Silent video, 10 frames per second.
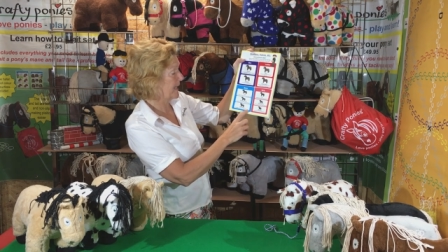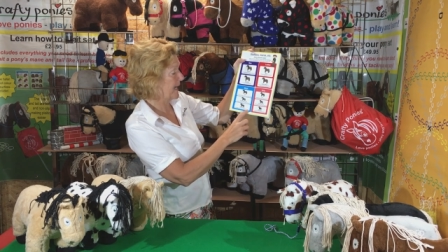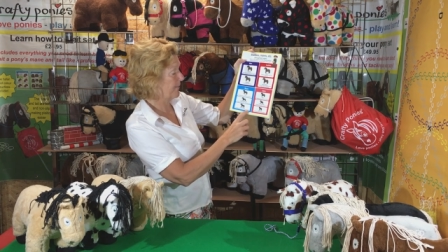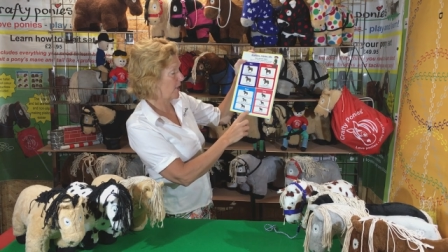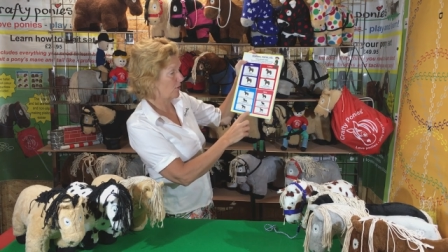
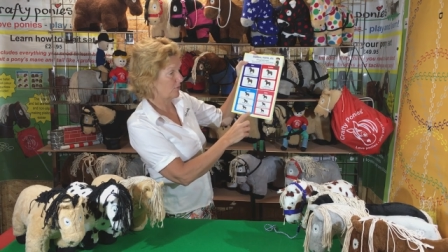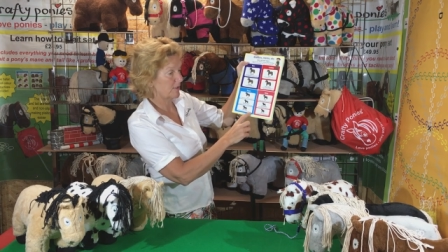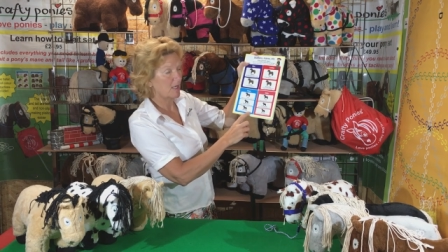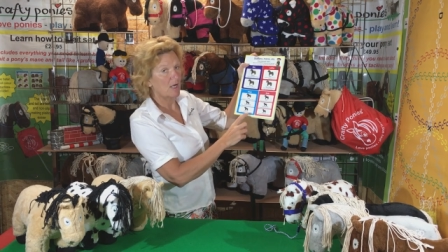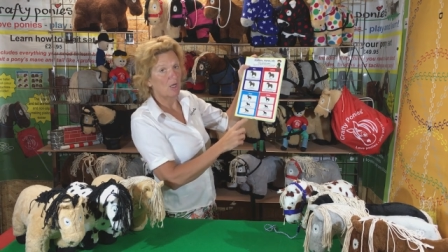year old.
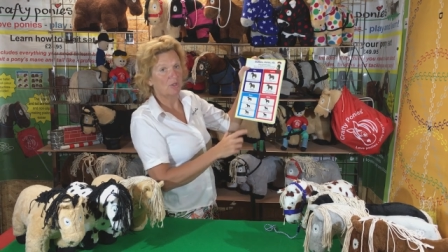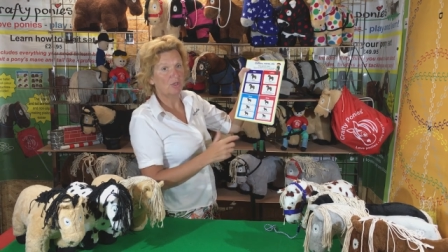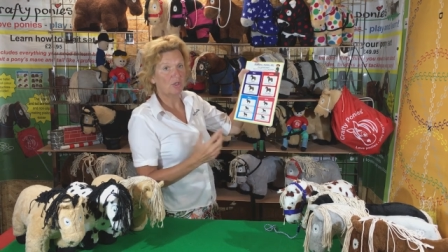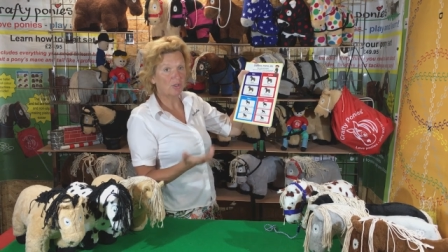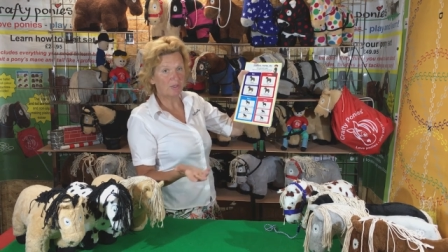So
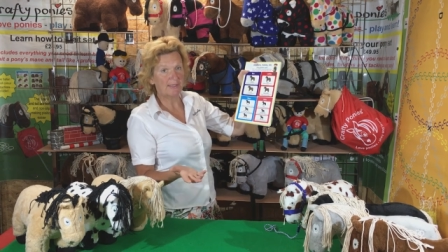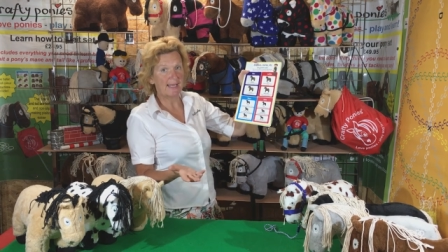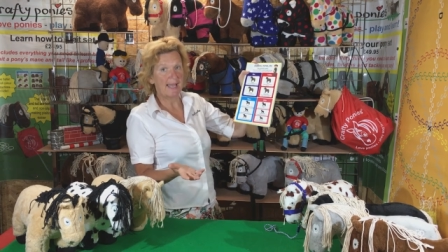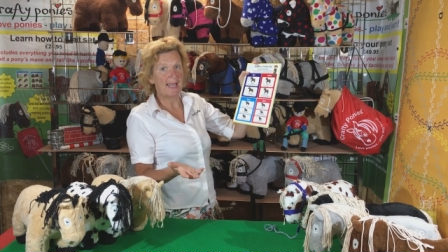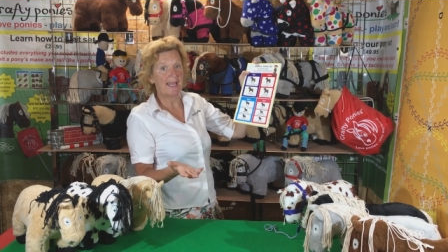you could
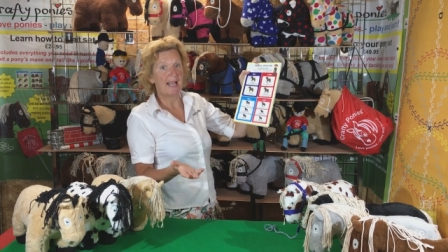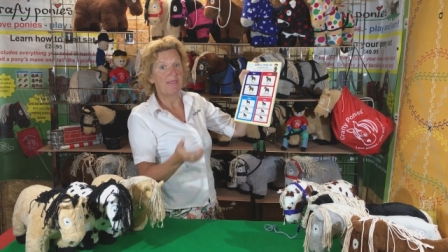say